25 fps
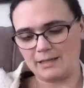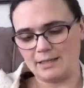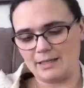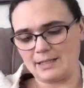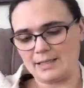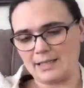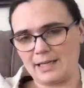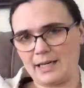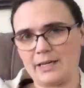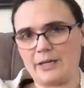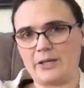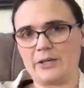It's
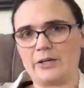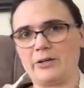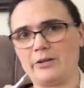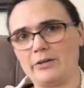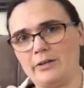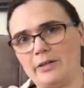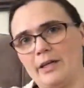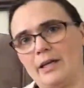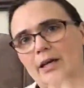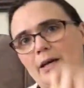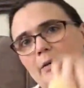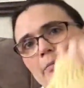kind of
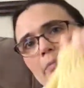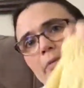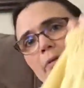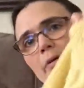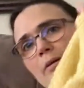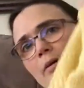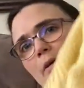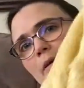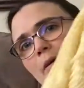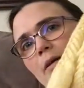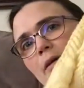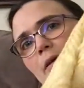curling up
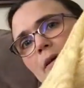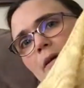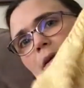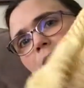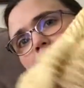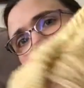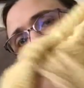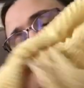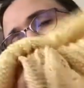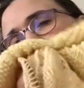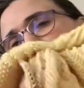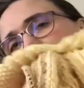
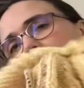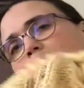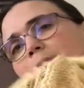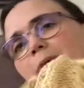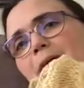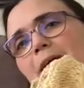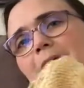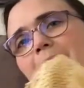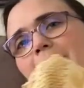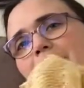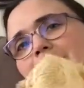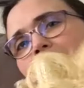a little
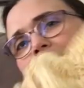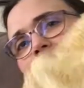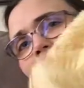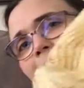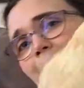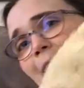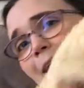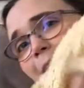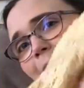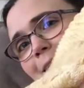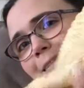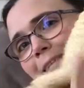bit here.
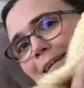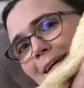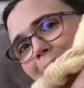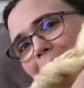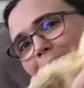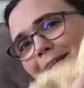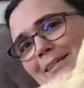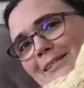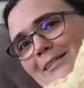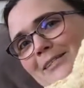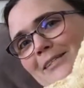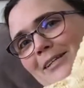It's hard
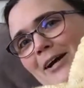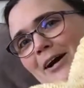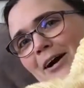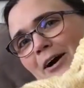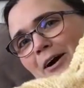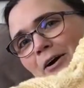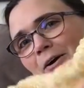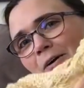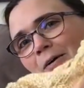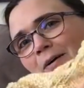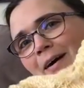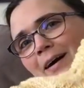to
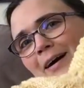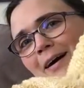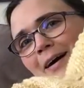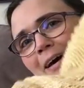show.